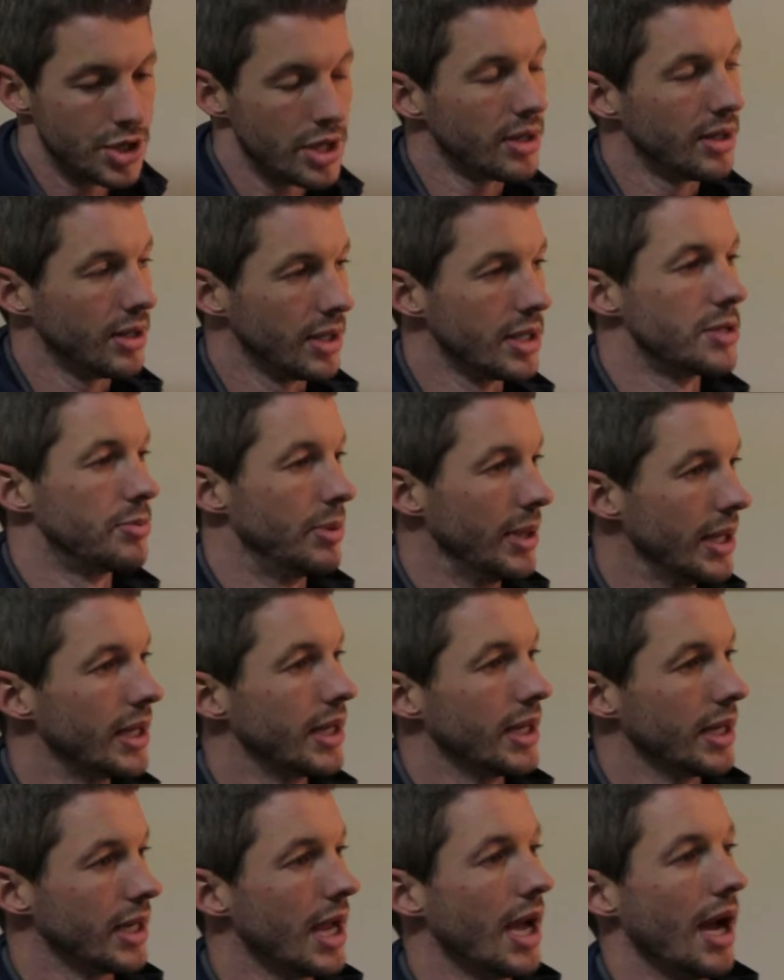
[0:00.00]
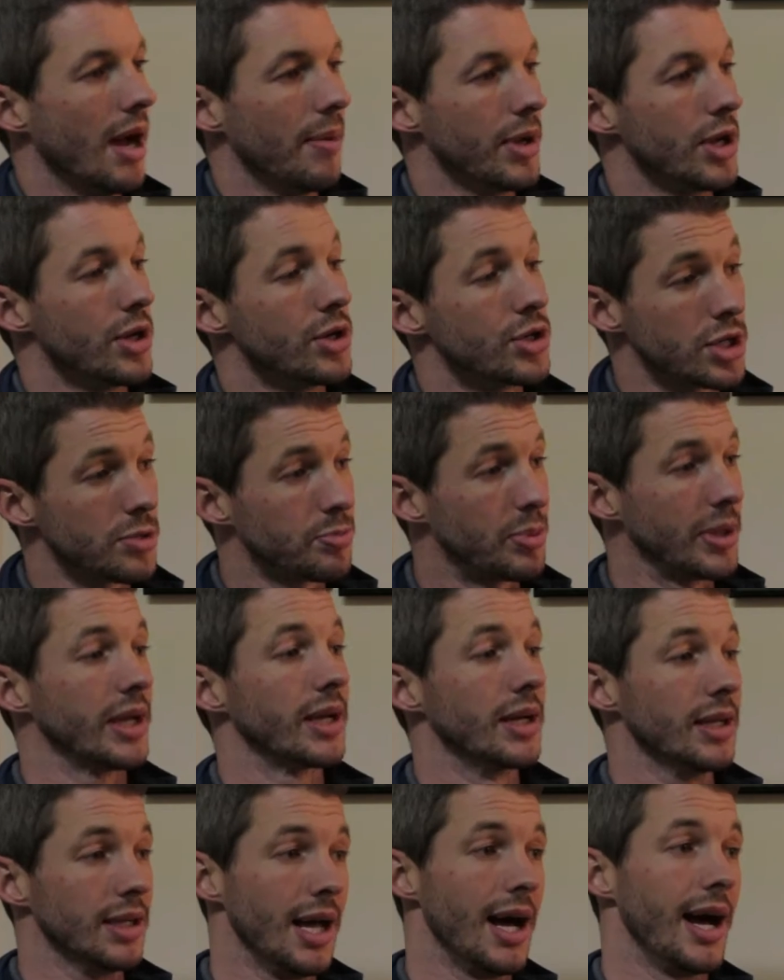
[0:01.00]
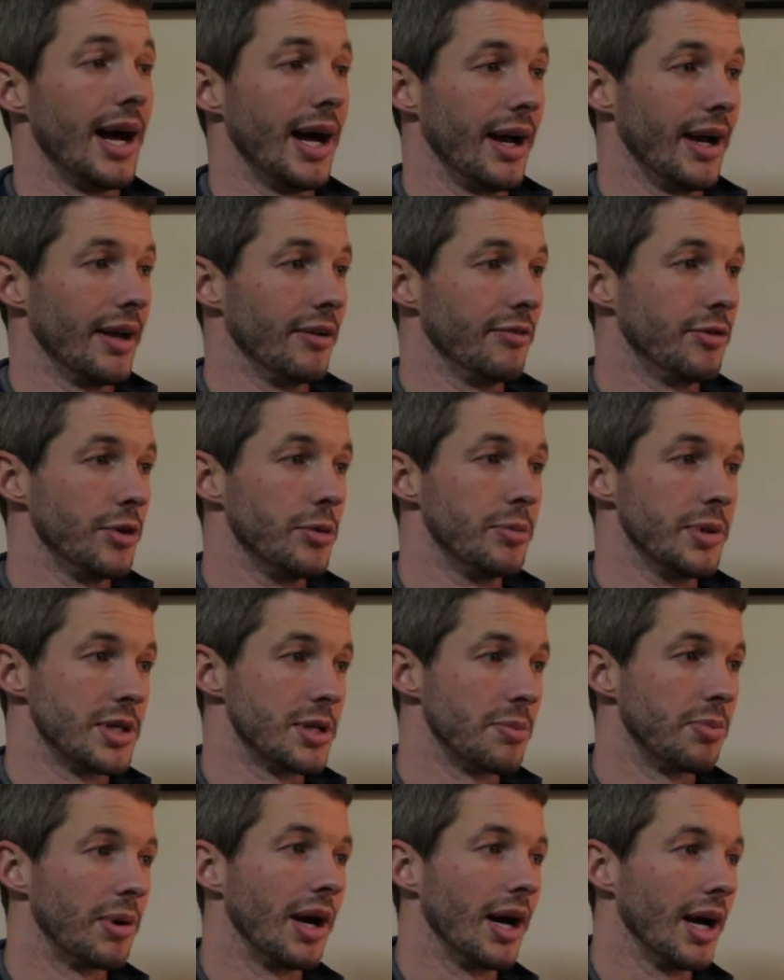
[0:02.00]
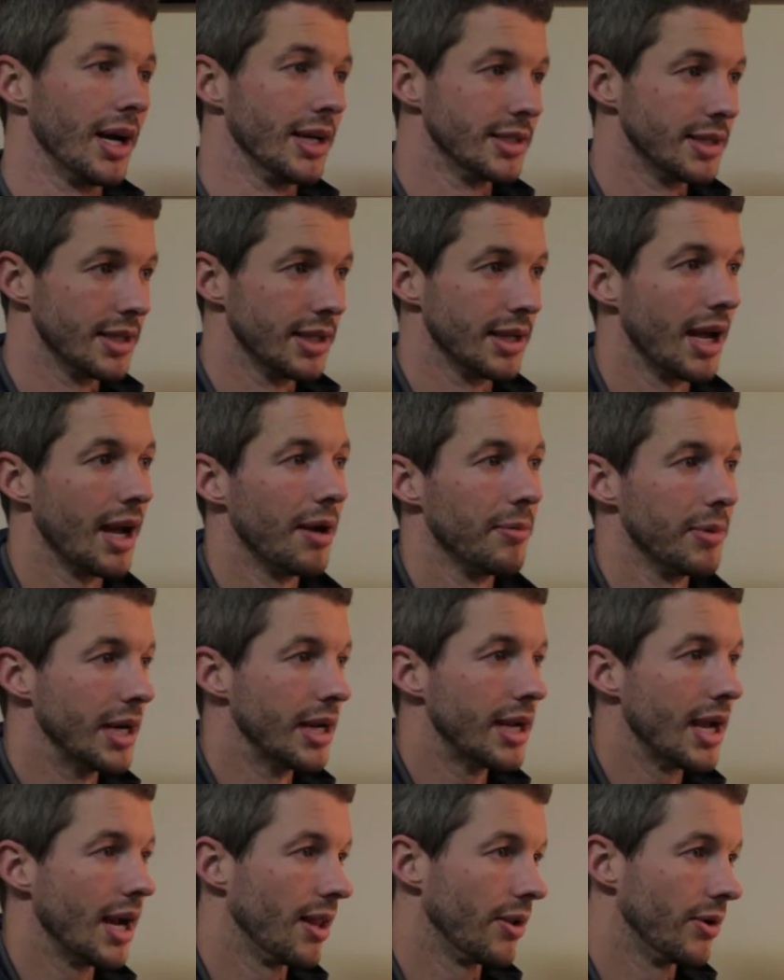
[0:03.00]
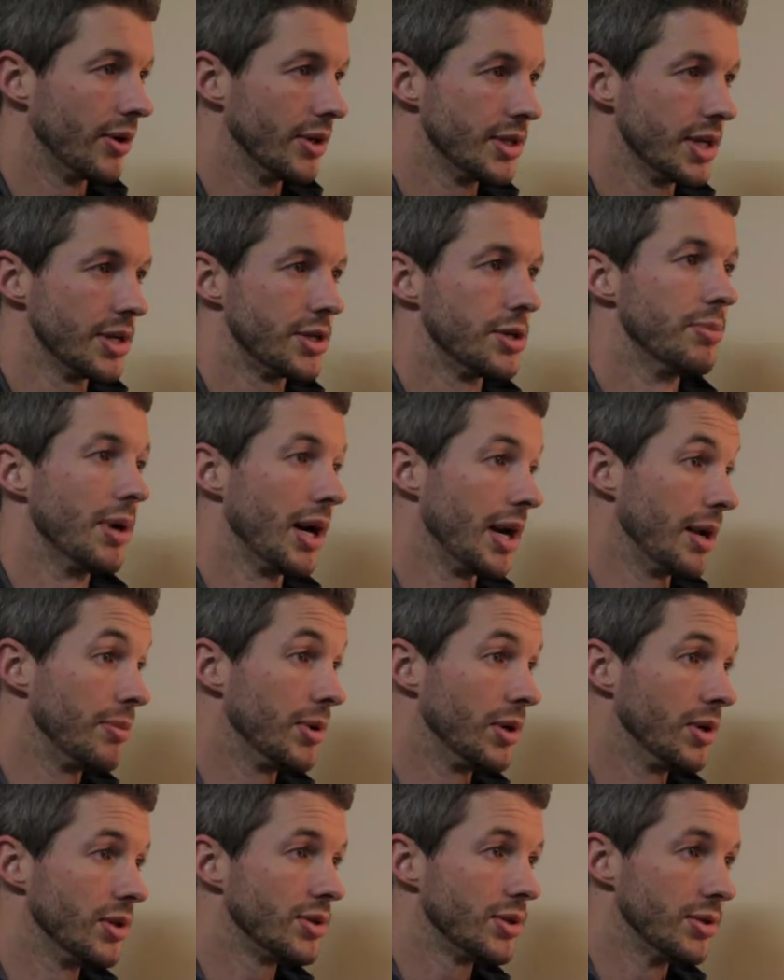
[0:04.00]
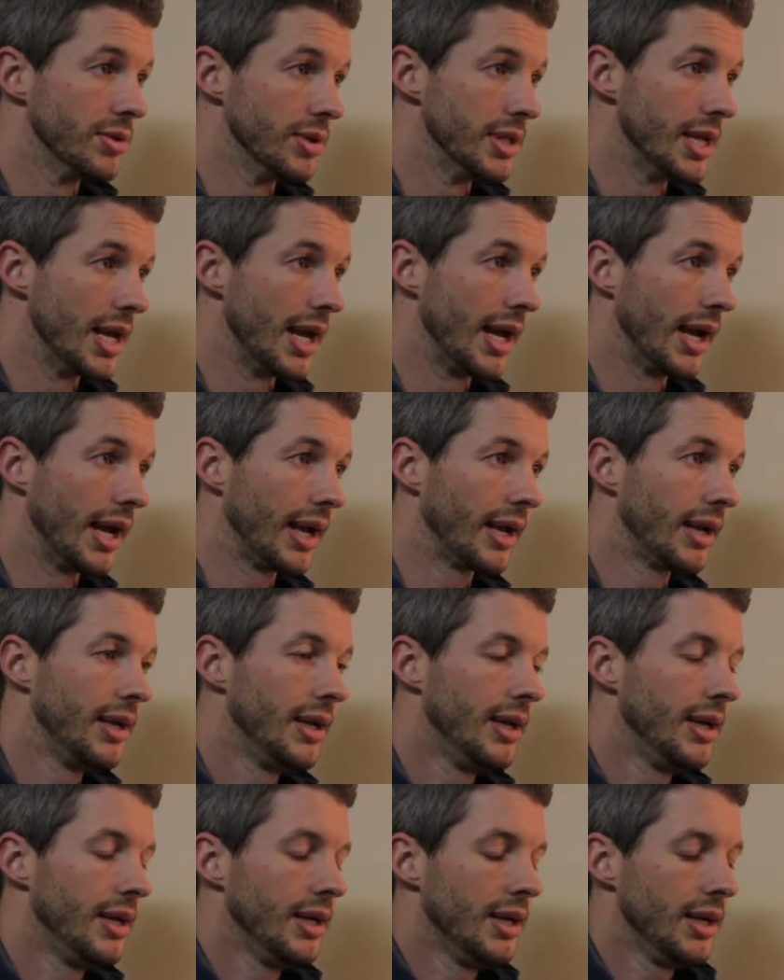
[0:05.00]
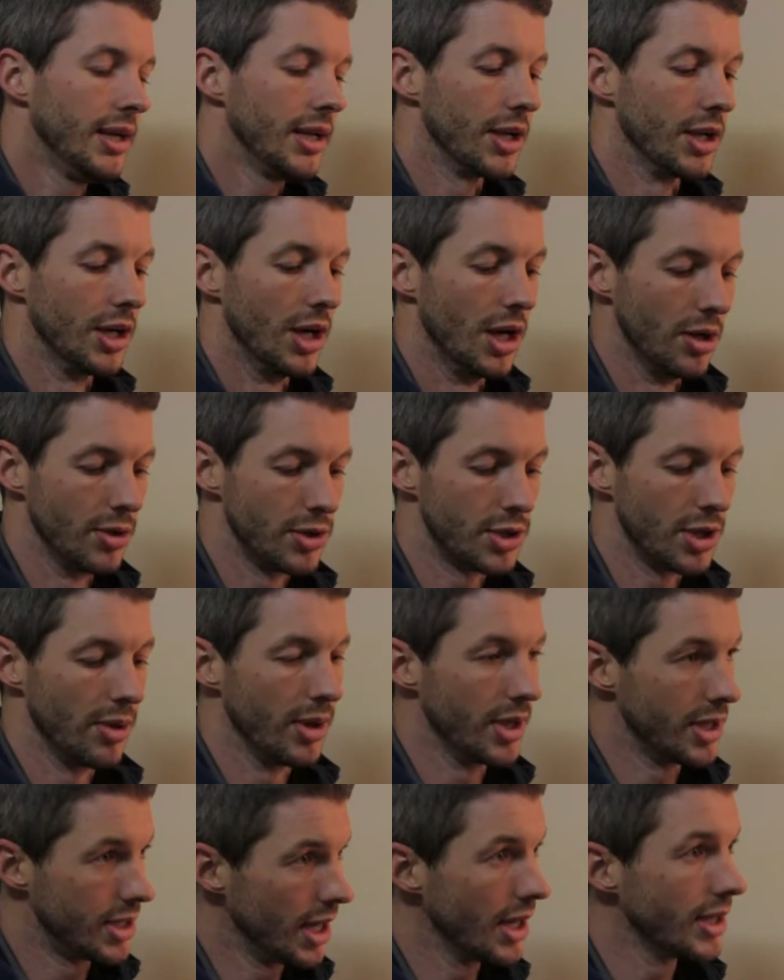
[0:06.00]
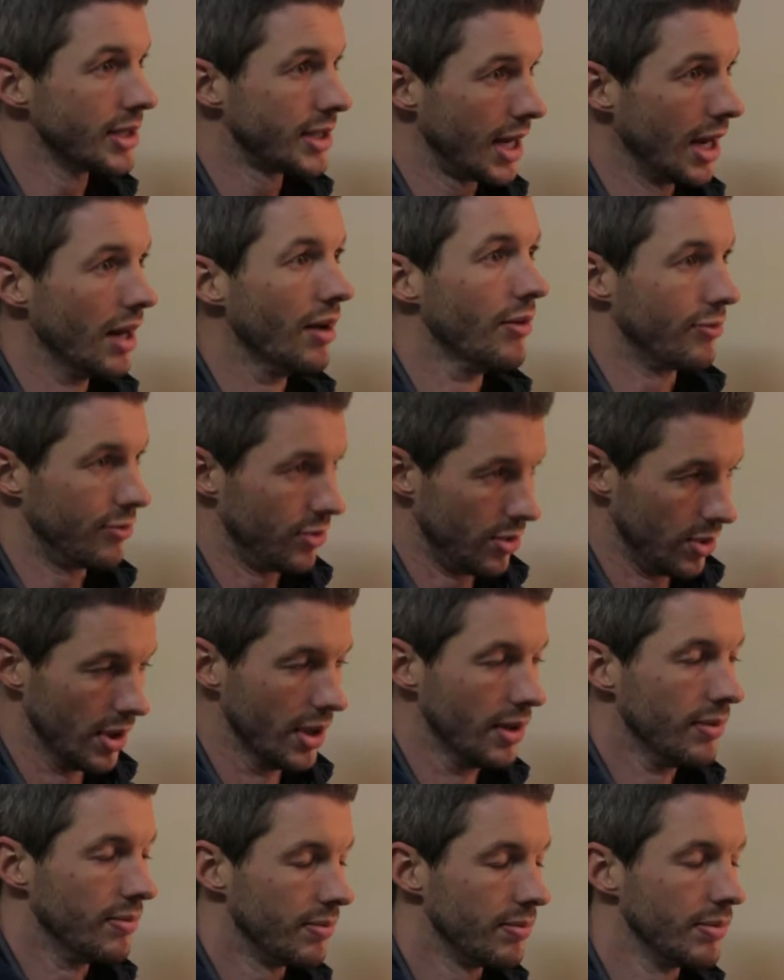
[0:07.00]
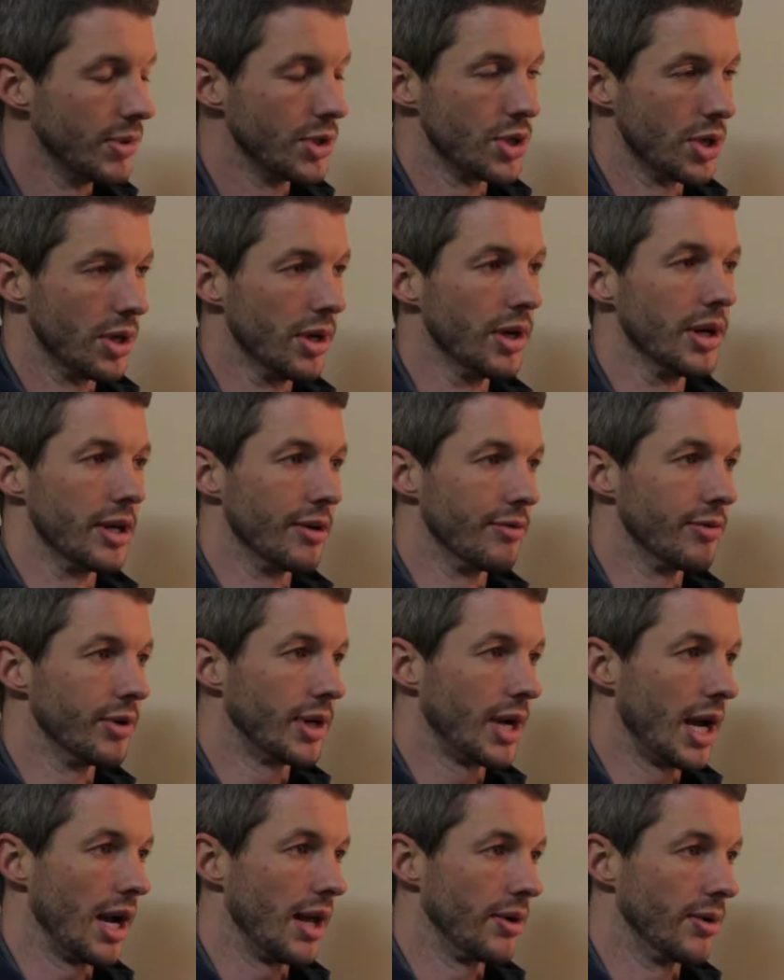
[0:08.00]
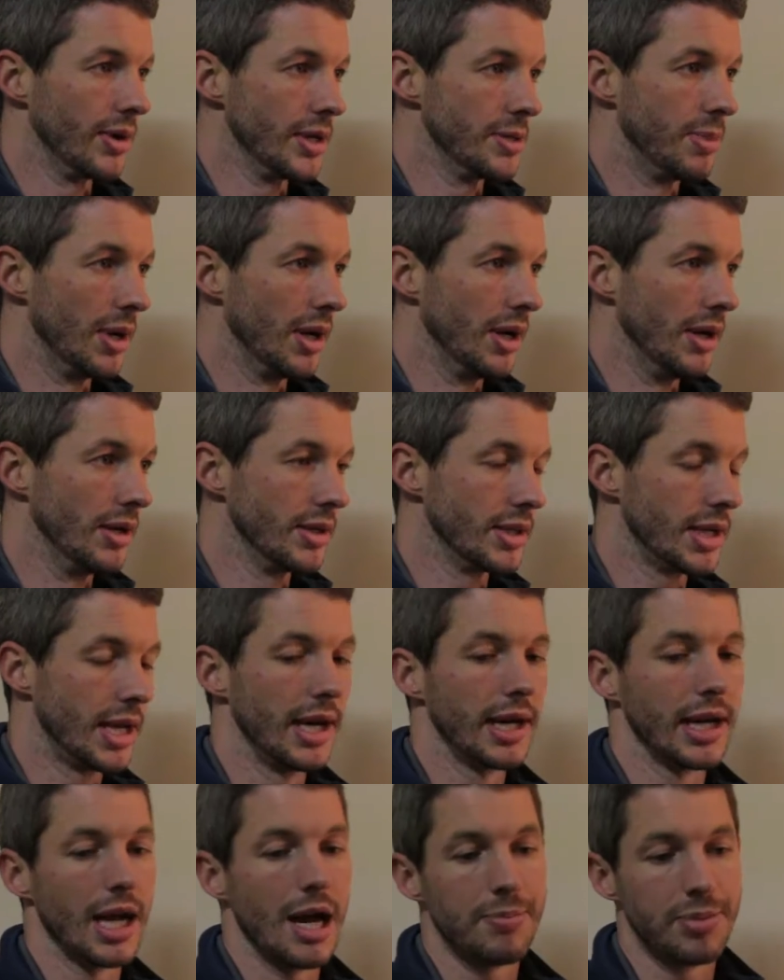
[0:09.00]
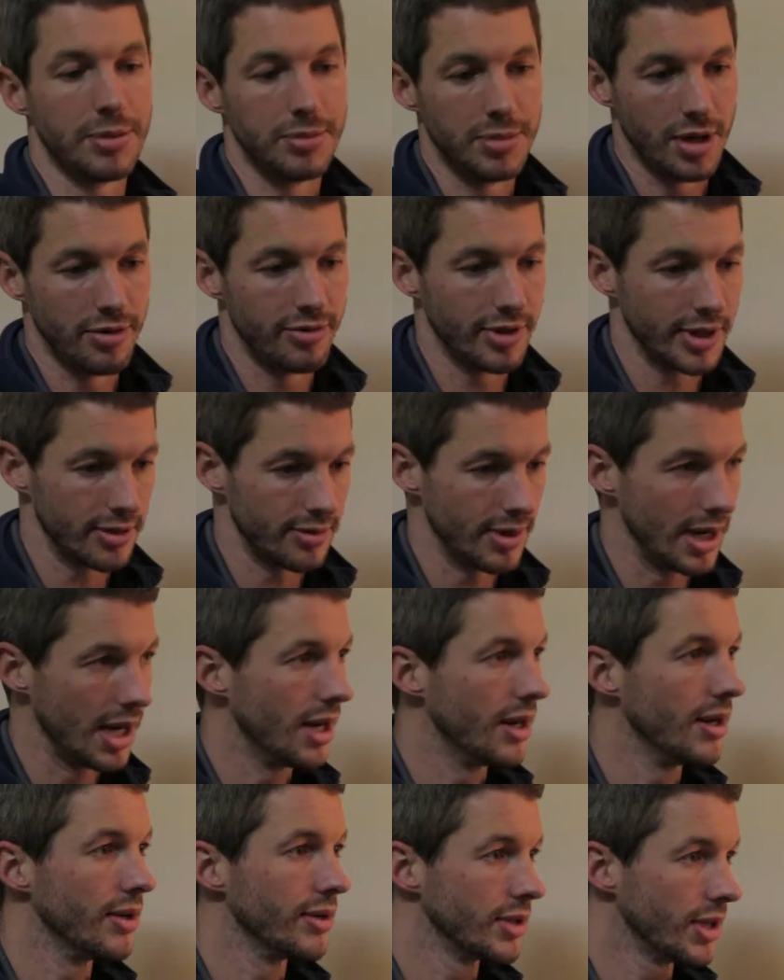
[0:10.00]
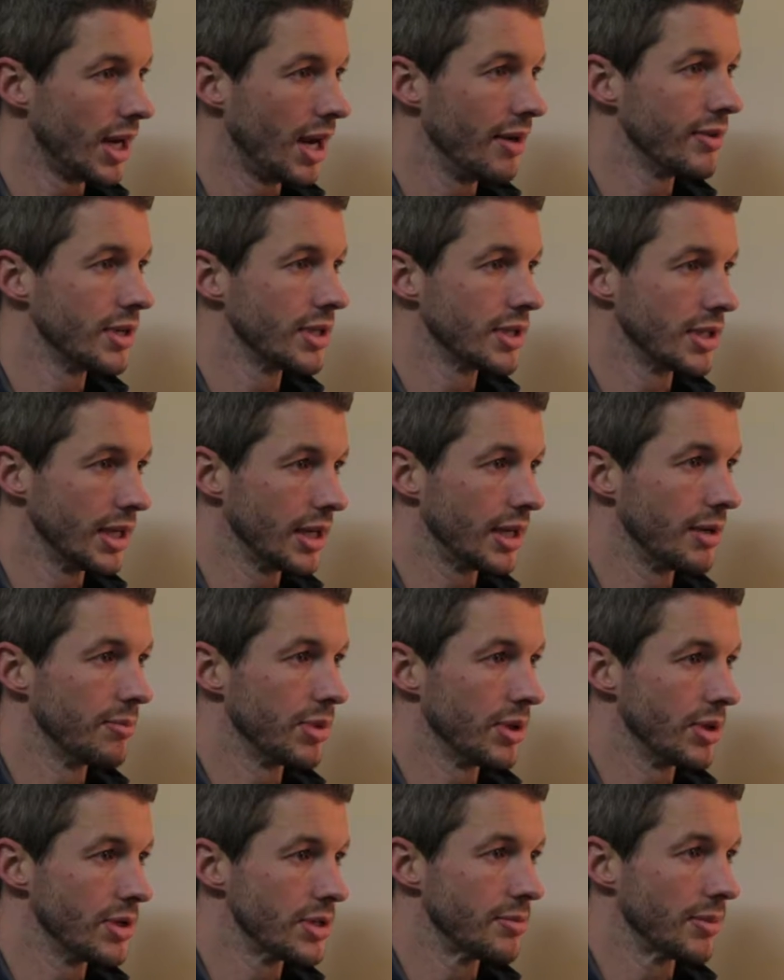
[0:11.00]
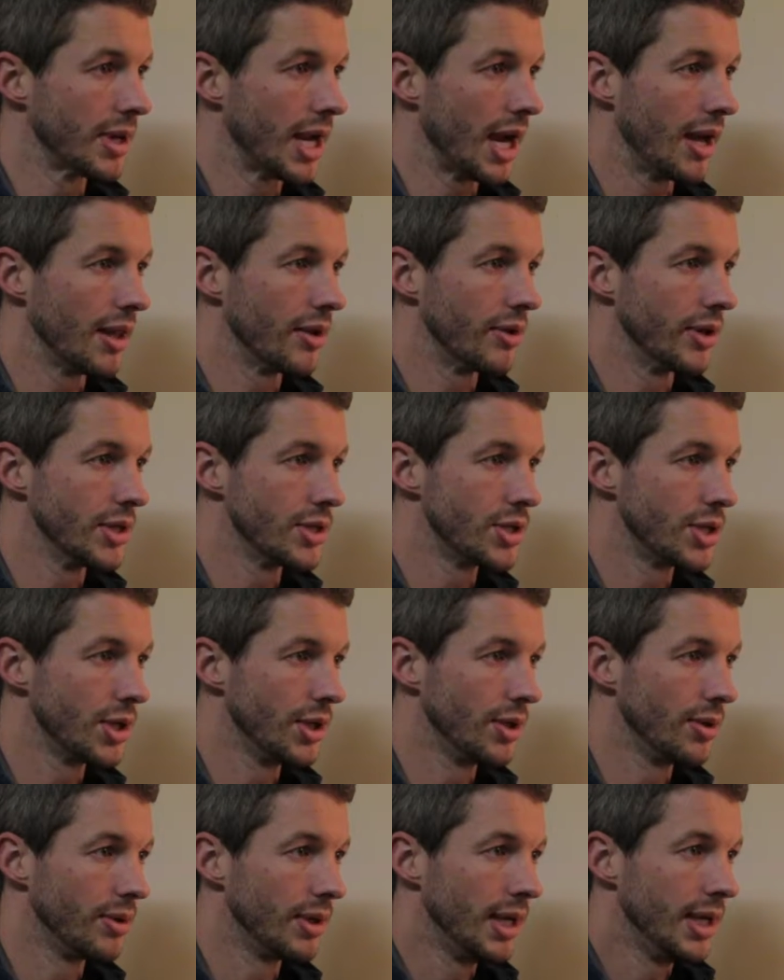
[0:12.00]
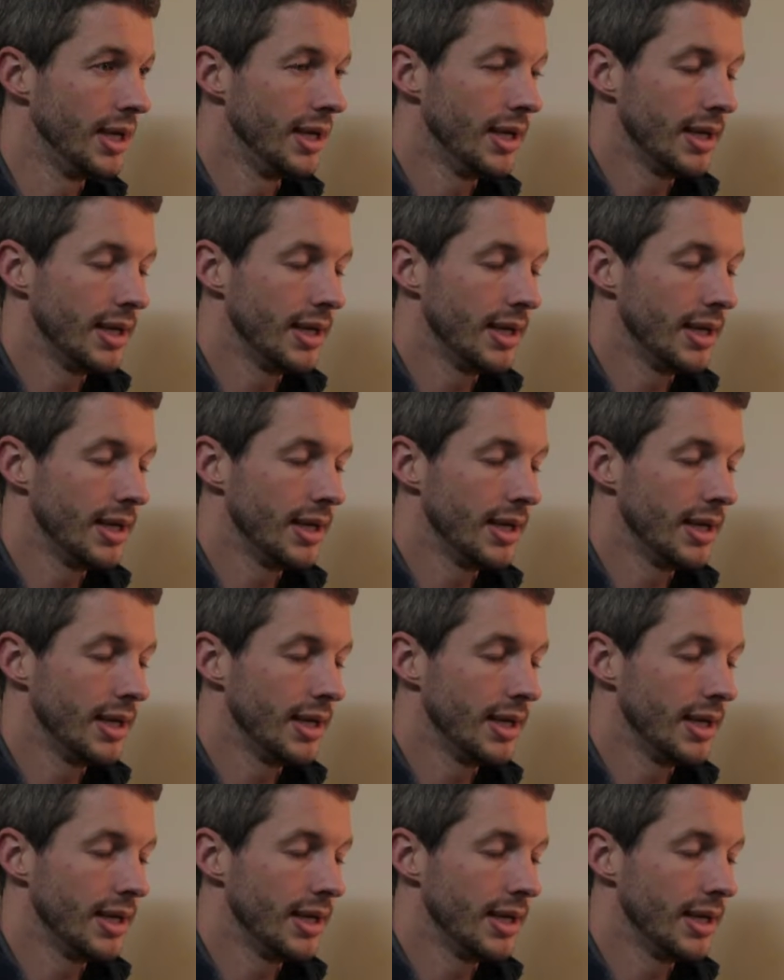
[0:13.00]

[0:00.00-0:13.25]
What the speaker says: Generally speaking, yeah. I mean, just being alive, you'd be surprised at how many calories that your body burns through the day. You know, so it does count for the majority of your calories burned. Getting up and moving around obviously can burn some calories too,